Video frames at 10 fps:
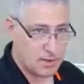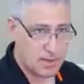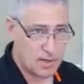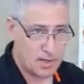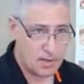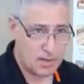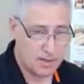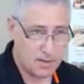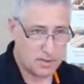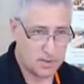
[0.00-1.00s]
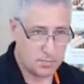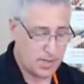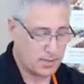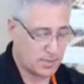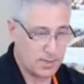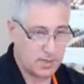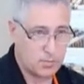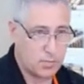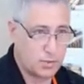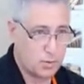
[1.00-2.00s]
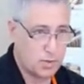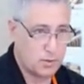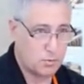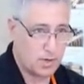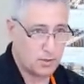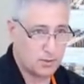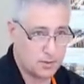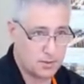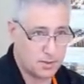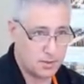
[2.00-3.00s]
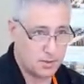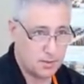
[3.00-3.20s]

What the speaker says: the spacing between the rails